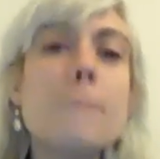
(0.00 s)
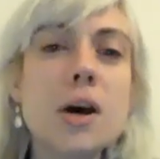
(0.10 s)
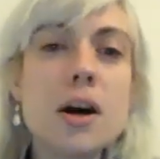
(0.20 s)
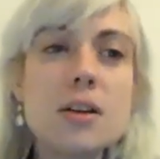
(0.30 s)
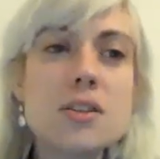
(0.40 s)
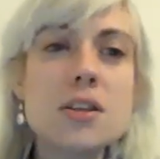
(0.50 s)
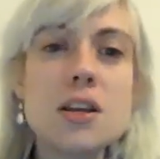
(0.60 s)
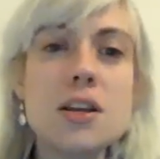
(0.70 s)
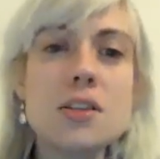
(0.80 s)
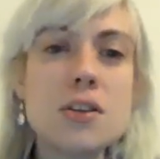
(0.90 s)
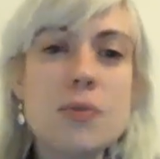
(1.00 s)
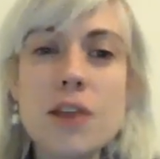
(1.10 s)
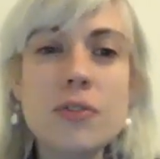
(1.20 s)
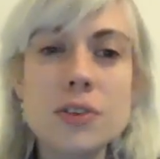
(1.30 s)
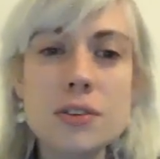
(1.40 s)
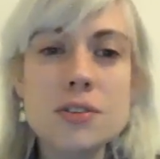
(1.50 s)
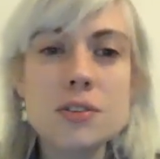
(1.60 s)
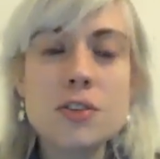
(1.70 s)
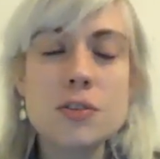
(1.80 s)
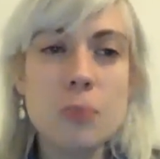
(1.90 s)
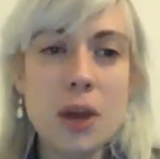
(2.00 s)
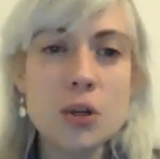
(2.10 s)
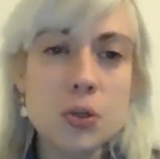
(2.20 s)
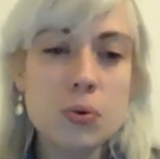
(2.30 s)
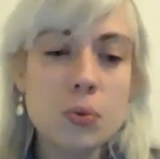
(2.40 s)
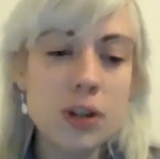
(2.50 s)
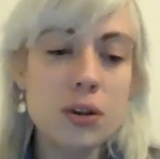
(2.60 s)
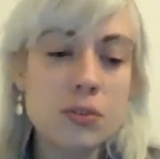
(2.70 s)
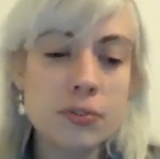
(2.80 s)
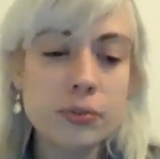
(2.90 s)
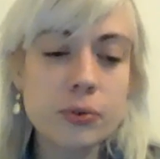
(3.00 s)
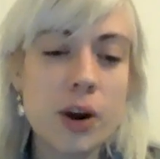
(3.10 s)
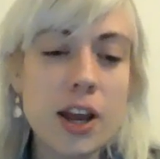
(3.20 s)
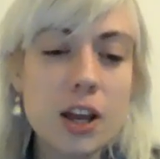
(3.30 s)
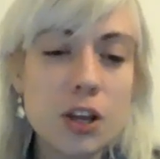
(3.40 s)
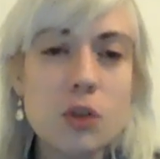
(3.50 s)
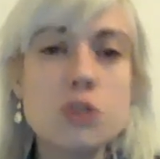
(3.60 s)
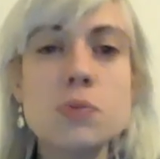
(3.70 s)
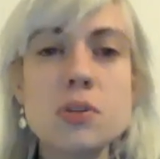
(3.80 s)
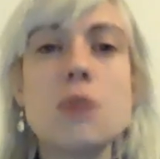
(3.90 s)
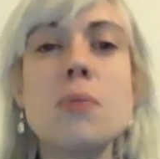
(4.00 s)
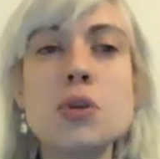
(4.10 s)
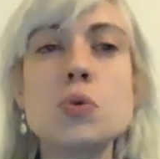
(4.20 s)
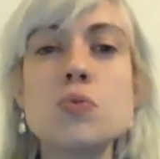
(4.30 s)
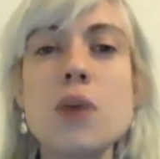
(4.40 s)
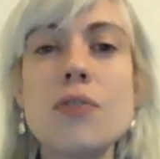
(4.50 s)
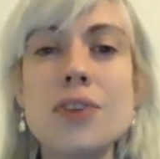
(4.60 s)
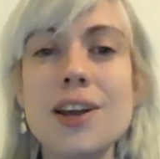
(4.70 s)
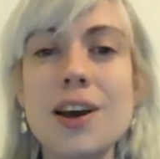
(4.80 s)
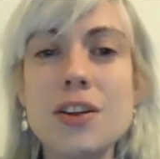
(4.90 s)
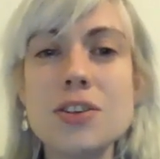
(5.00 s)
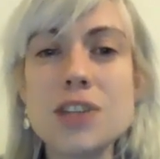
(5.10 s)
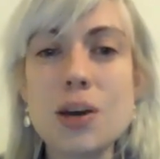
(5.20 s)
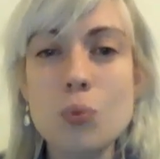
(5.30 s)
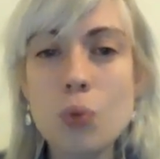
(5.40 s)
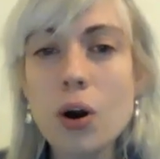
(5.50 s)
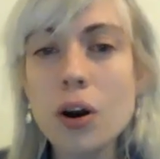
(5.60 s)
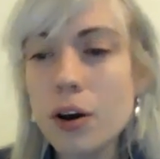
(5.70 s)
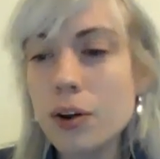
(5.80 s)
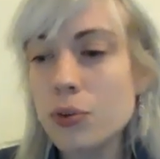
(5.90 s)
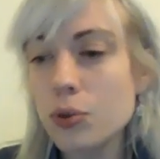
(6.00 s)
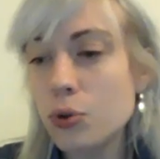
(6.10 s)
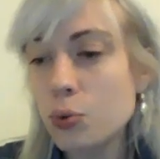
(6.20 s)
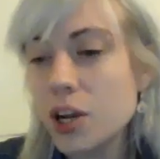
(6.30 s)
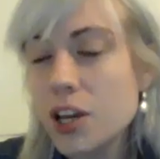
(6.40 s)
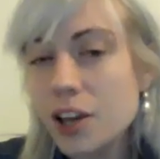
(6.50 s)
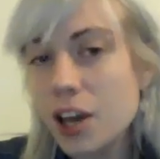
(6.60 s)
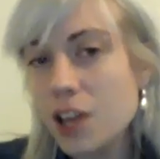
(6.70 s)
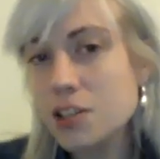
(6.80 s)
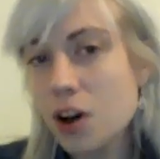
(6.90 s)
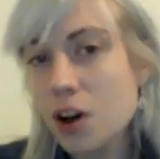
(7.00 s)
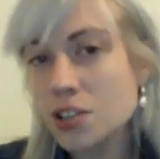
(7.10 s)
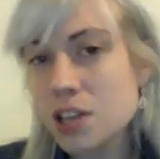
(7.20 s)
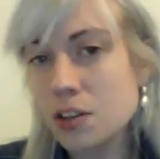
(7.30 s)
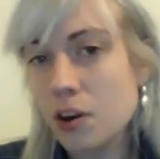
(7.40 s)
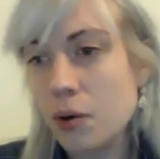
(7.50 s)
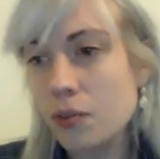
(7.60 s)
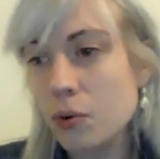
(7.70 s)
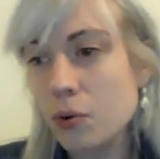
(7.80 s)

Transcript: but it's relevant. Make sure when you create a user persona, make sure it's relevant and understand what kind of 3 key tasks they're going